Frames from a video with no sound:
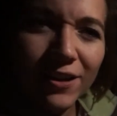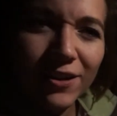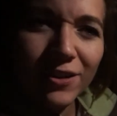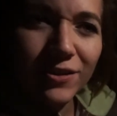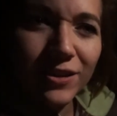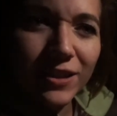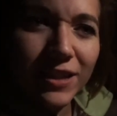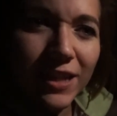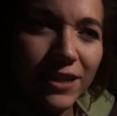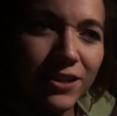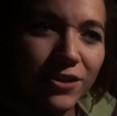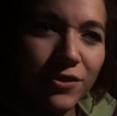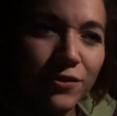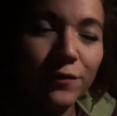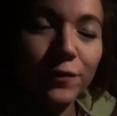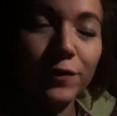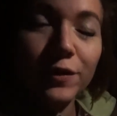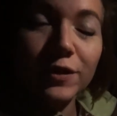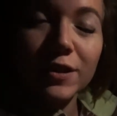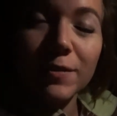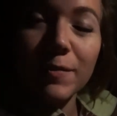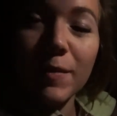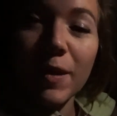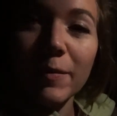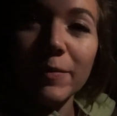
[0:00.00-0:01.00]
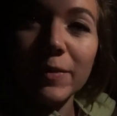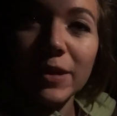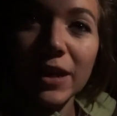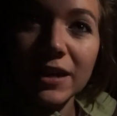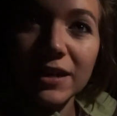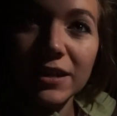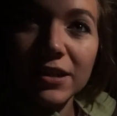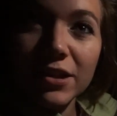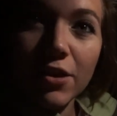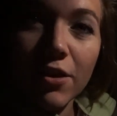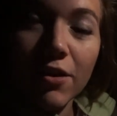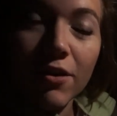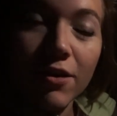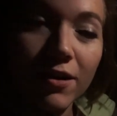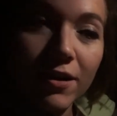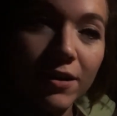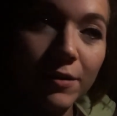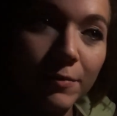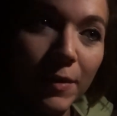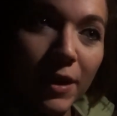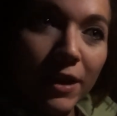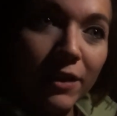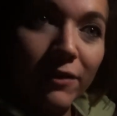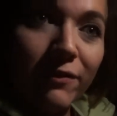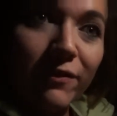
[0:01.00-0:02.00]
Y'all stay tuned for some updates
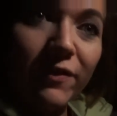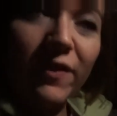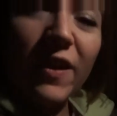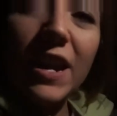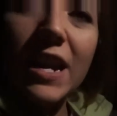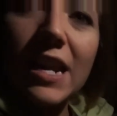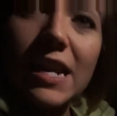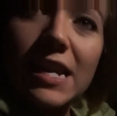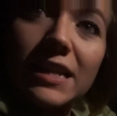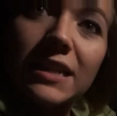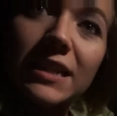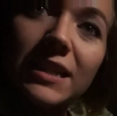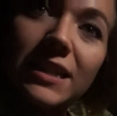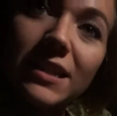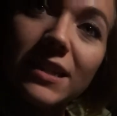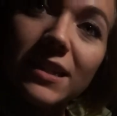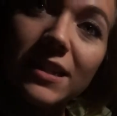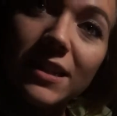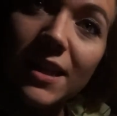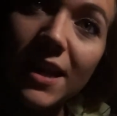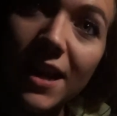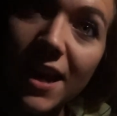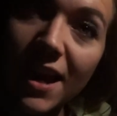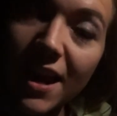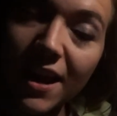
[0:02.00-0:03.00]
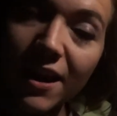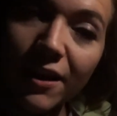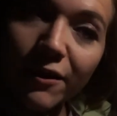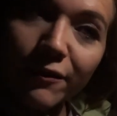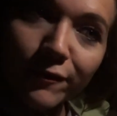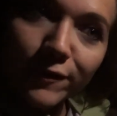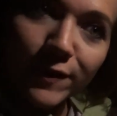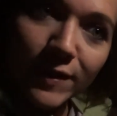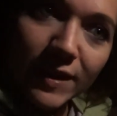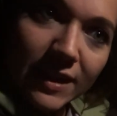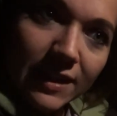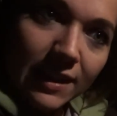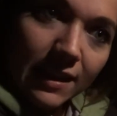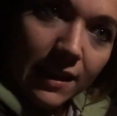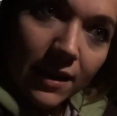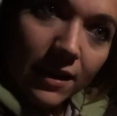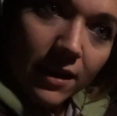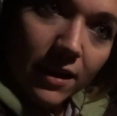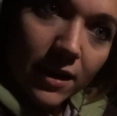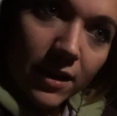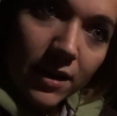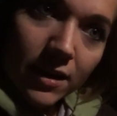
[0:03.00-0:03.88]
on my fitness physique